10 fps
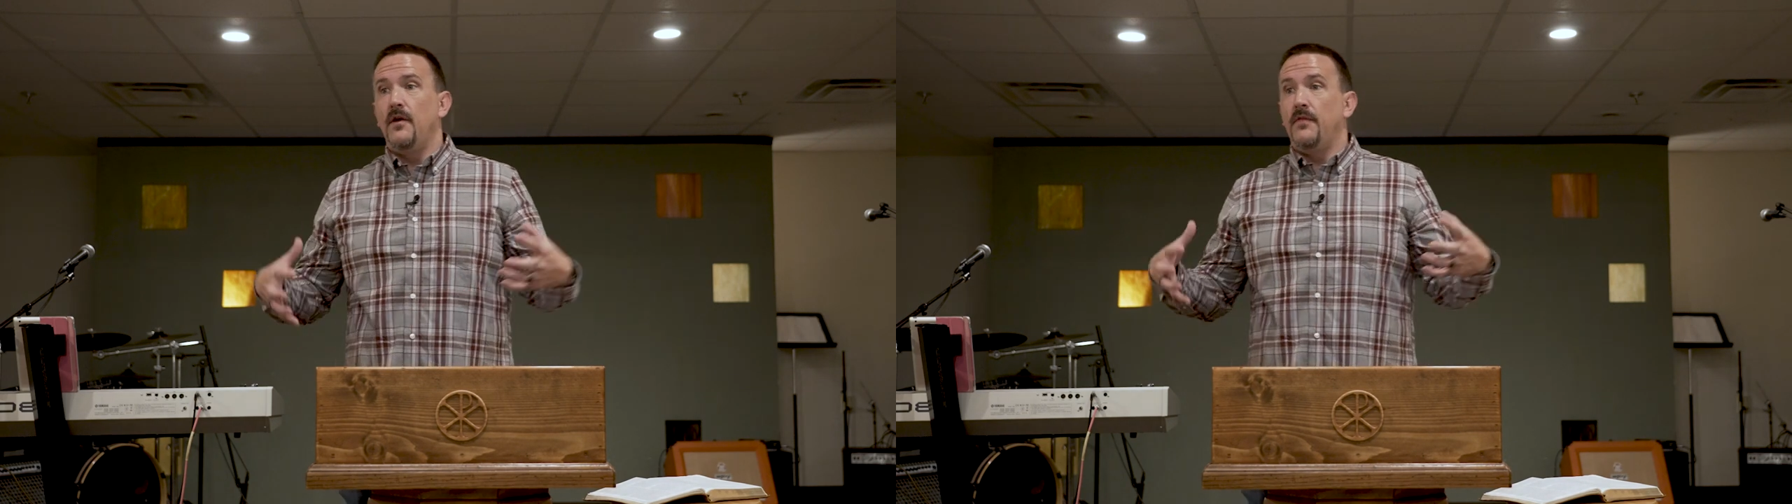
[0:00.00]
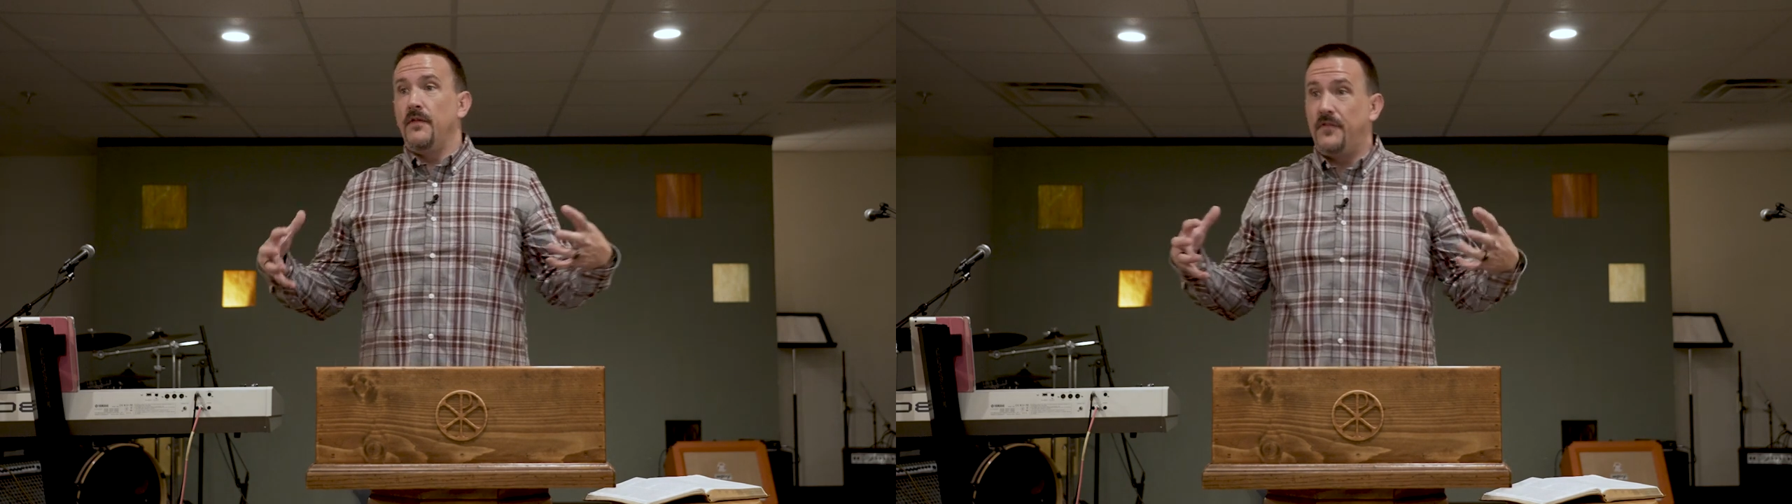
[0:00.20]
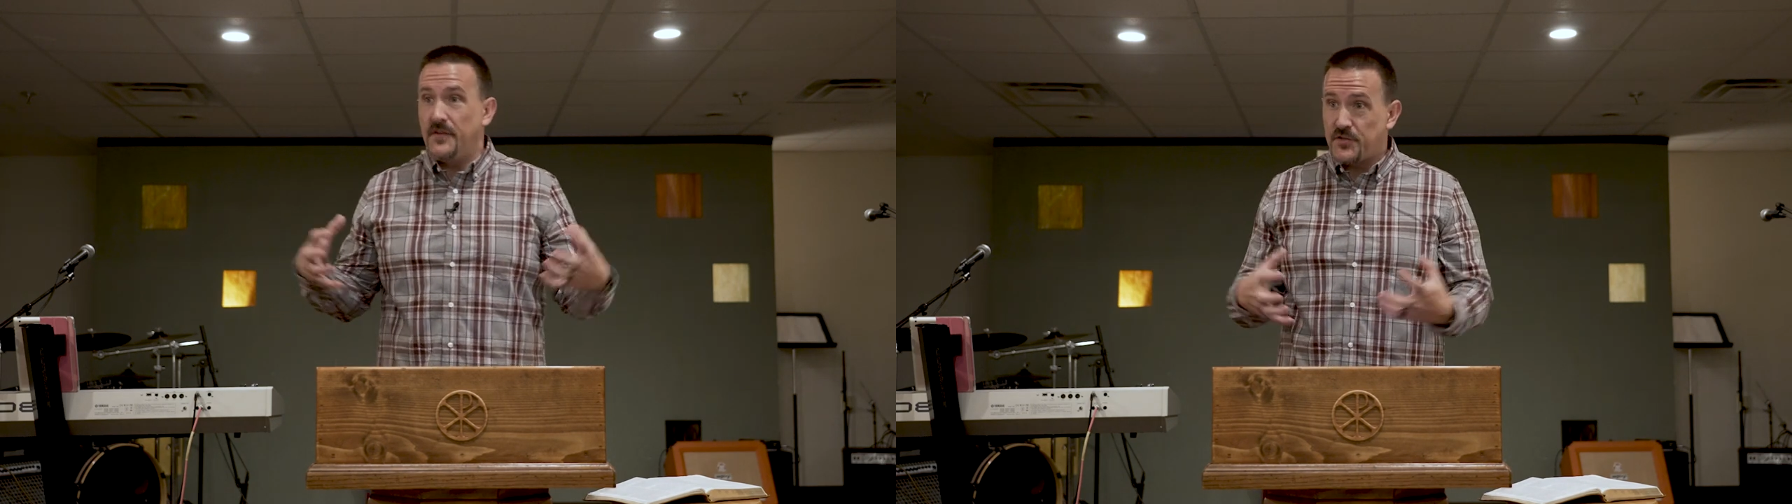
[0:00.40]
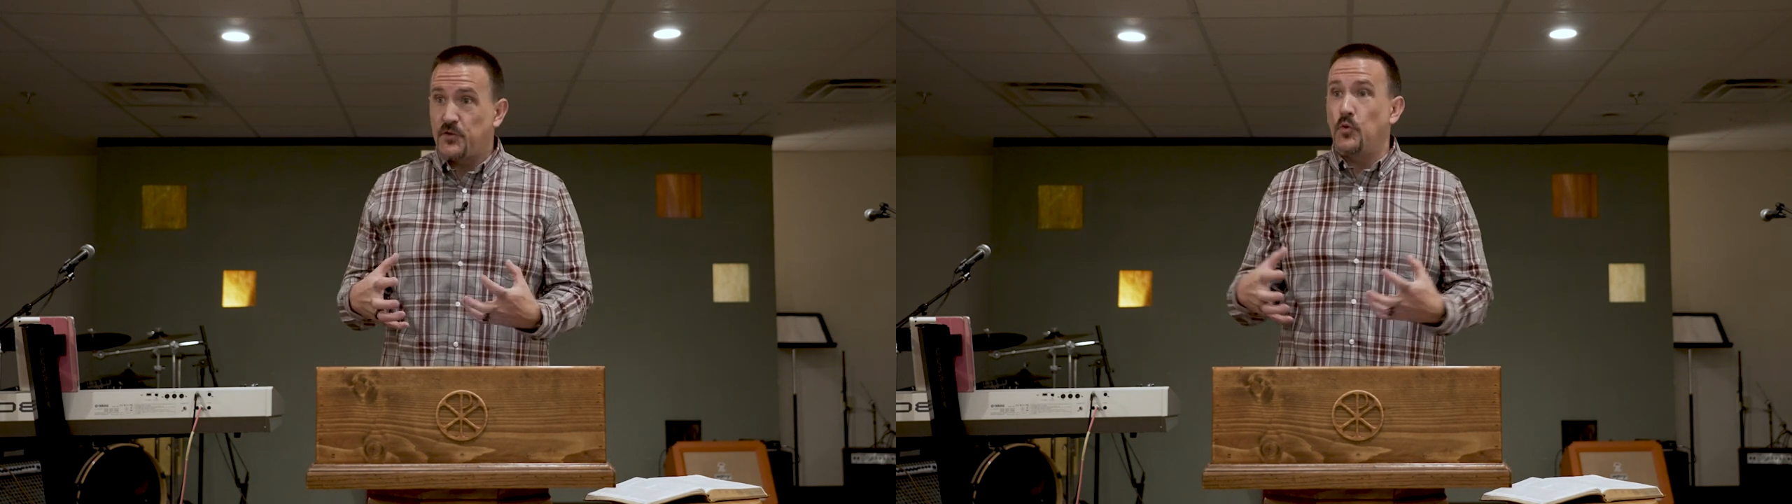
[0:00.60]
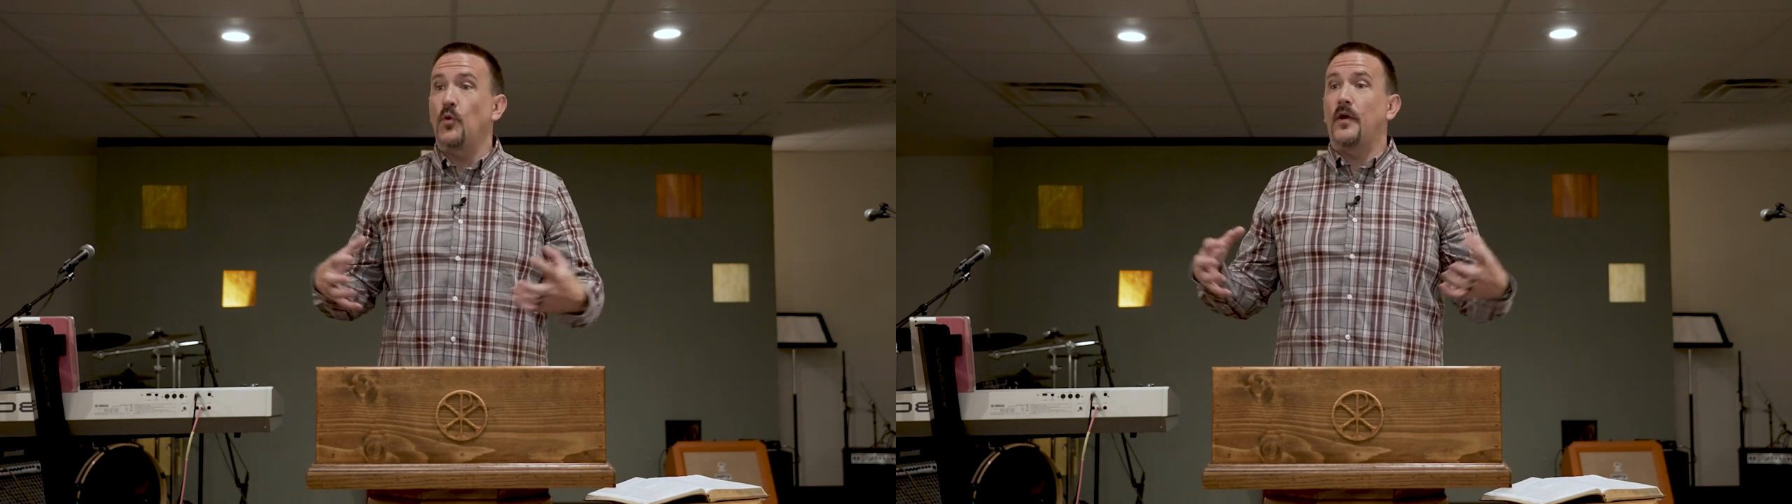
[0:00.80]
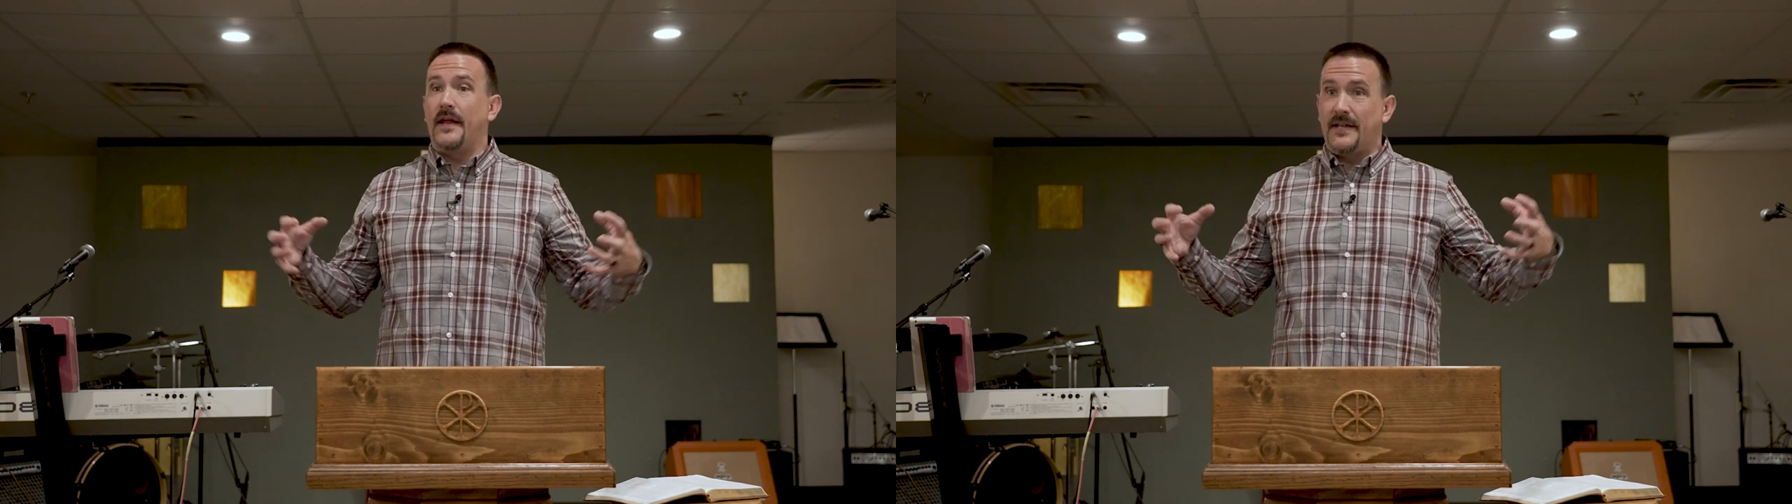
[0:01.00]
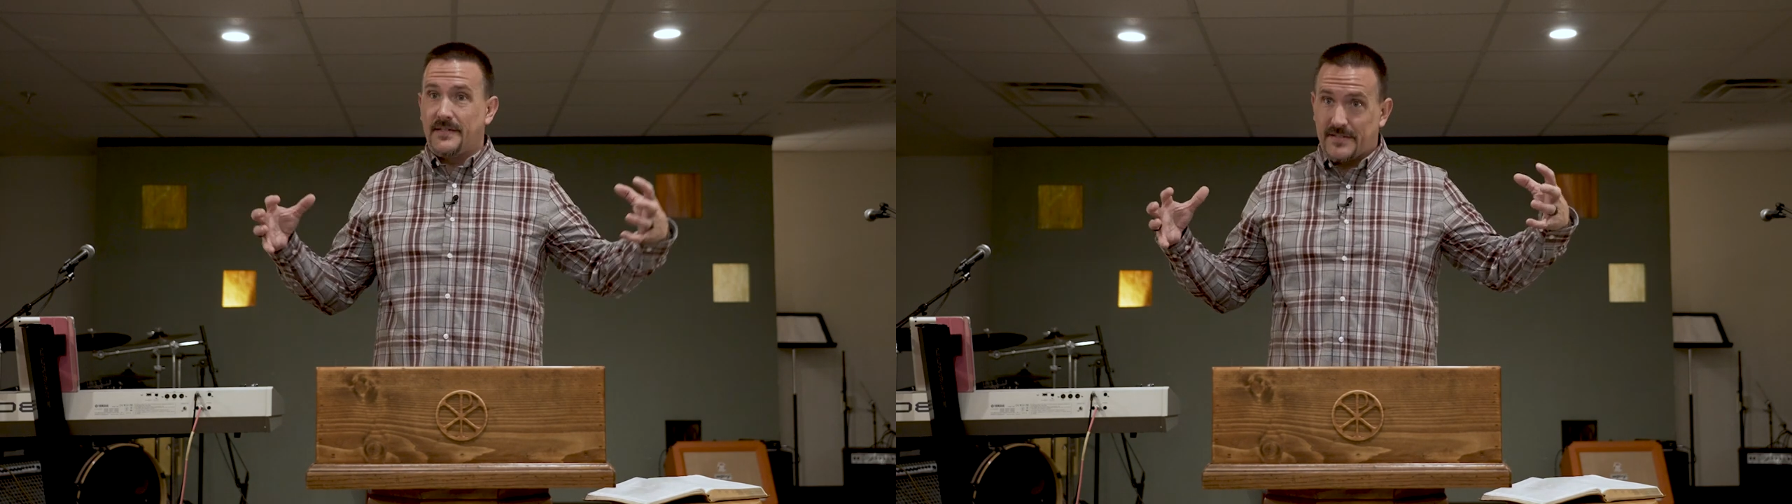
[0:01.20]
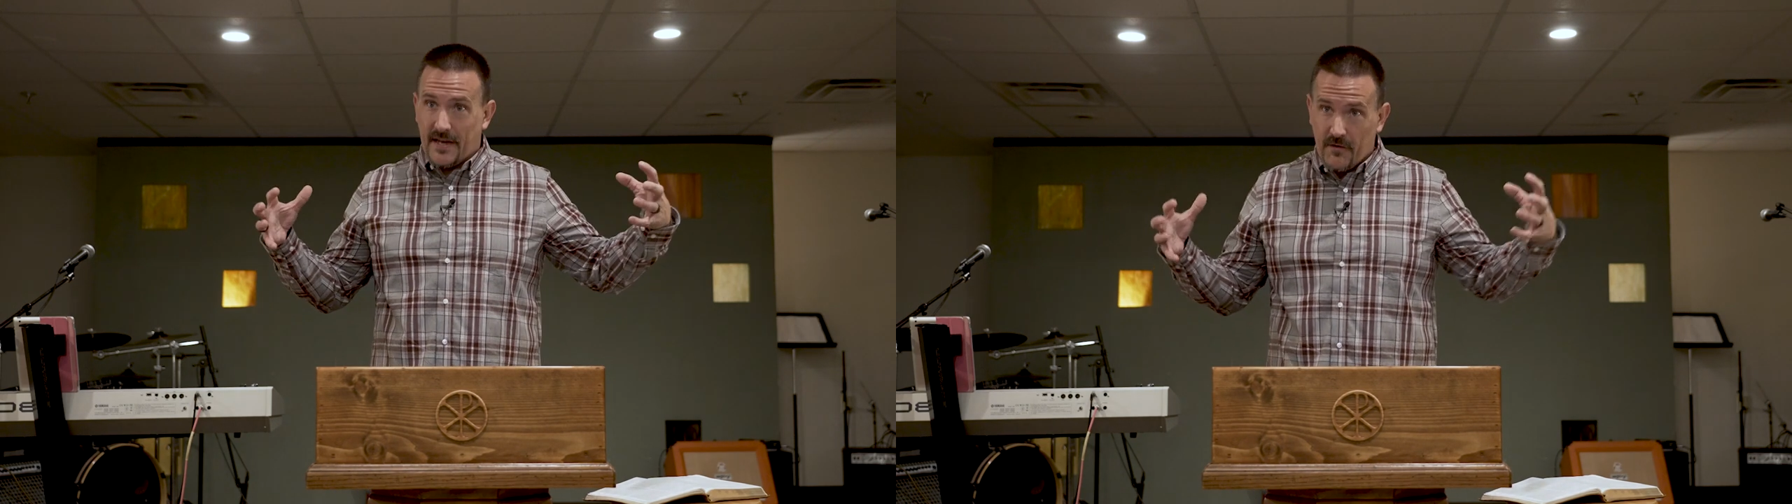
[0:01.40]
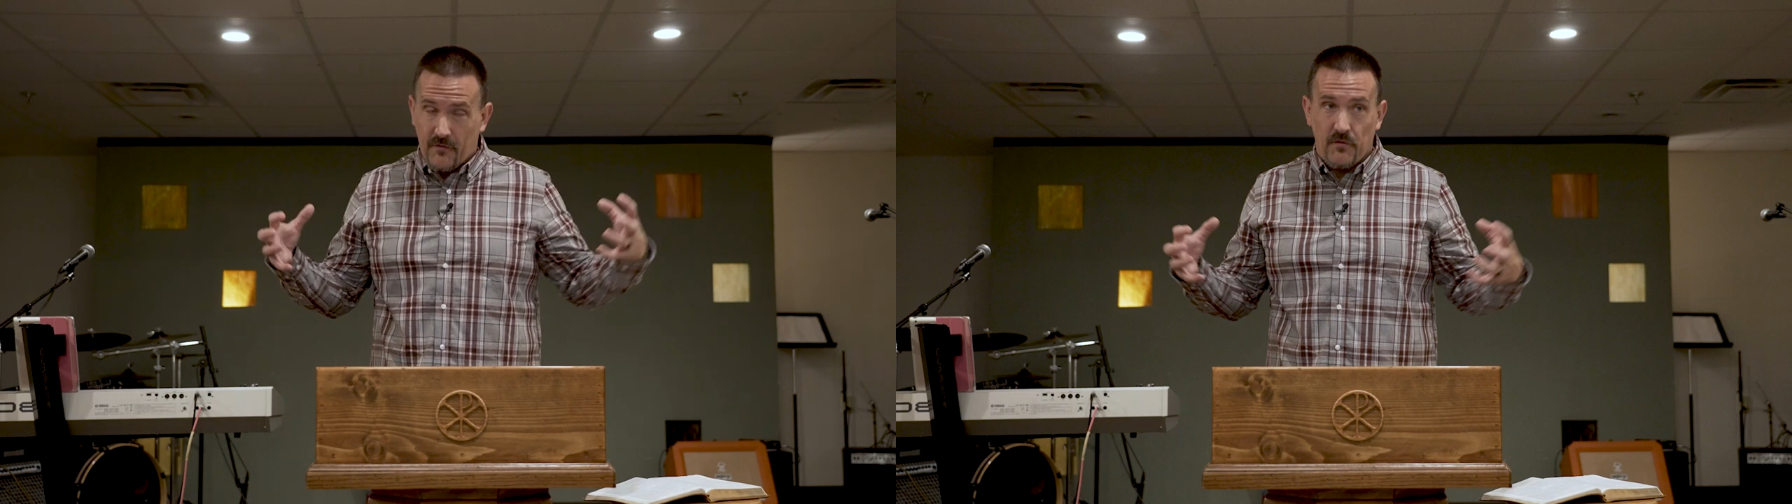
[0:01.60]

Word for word: that this story is a